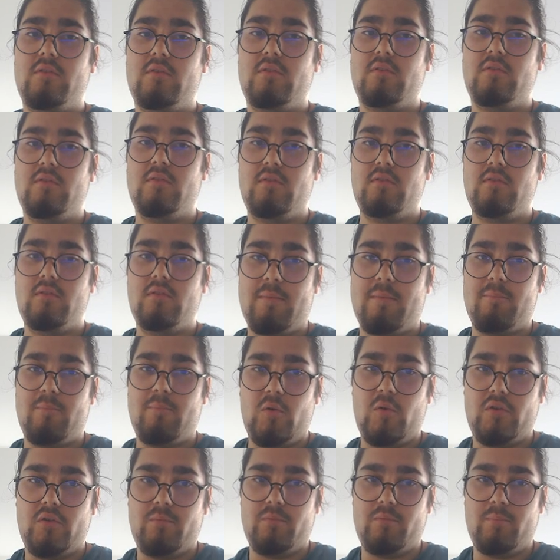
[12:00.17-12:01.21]
get murdered
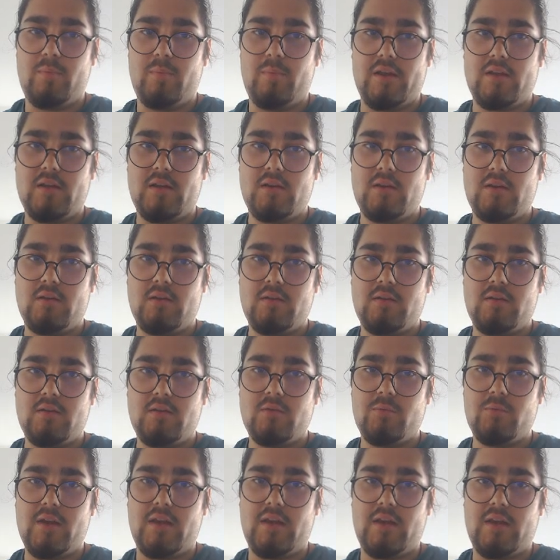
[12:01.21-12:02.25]
by queen
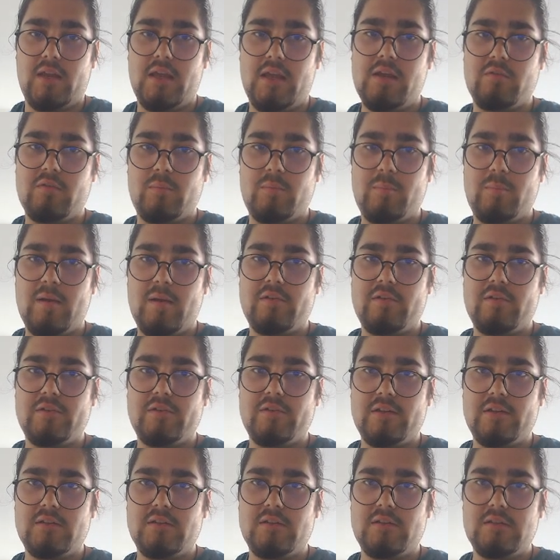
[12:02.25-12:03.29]
here. Apparently,
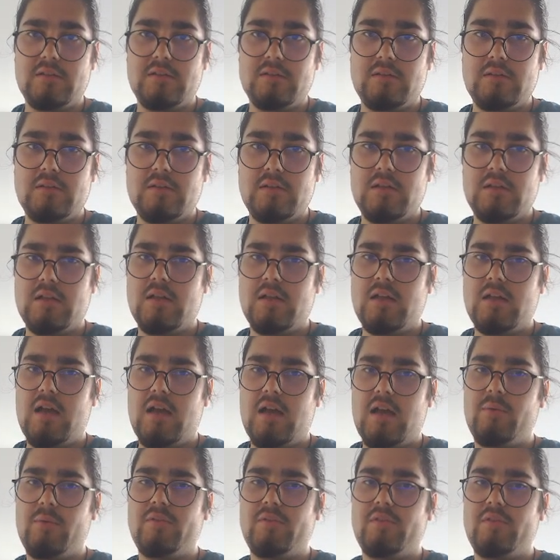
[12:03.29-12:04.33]
I was
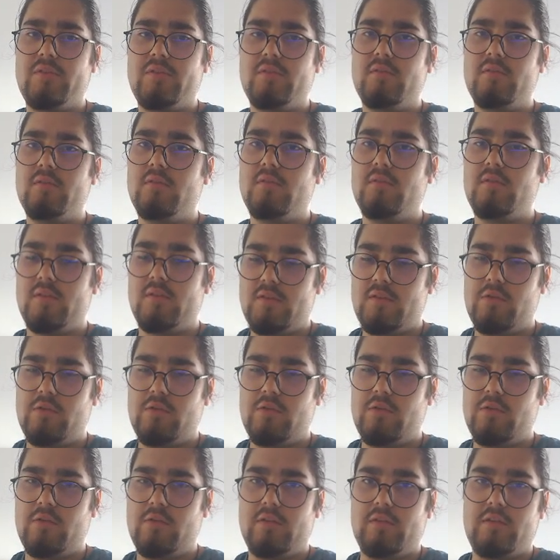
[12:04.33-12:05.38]

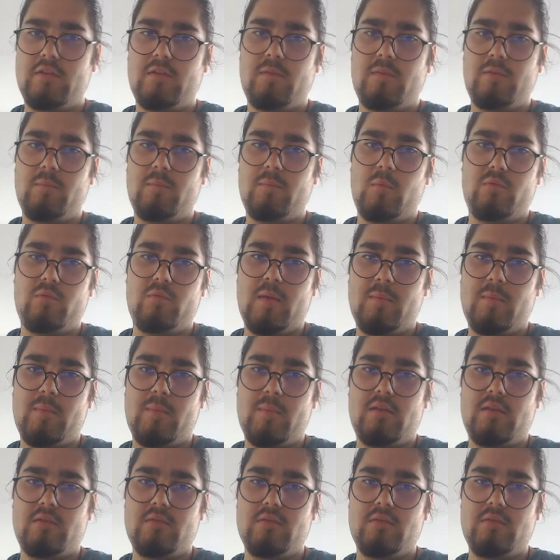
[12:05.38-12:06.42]
considering this move maybe
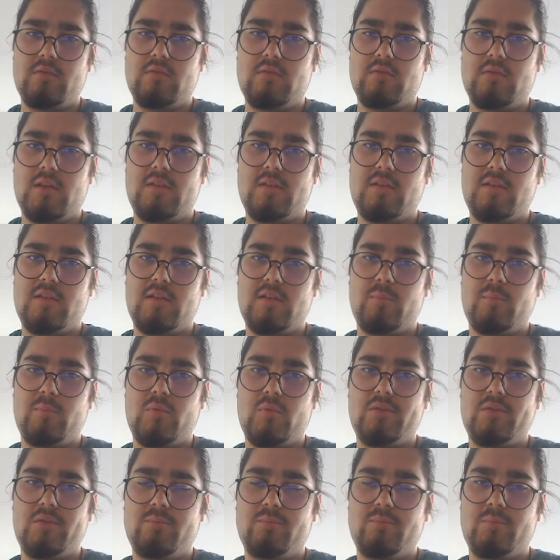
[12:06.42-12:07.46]
at some point,
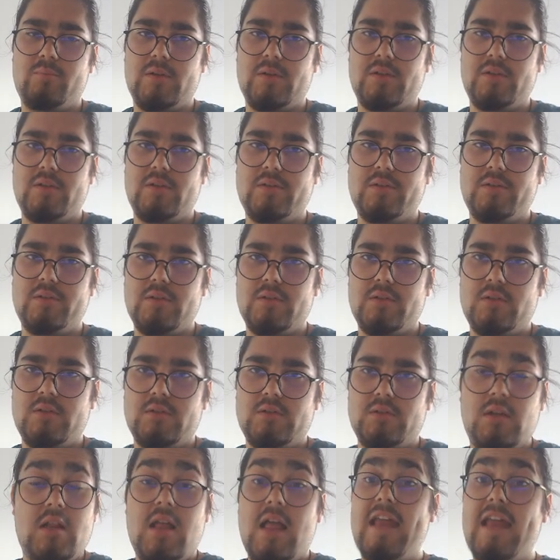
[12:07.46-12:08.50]
but
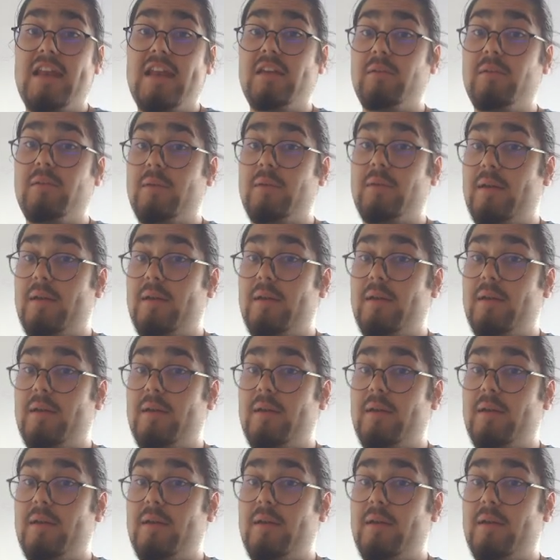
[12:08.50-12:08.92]
anyway,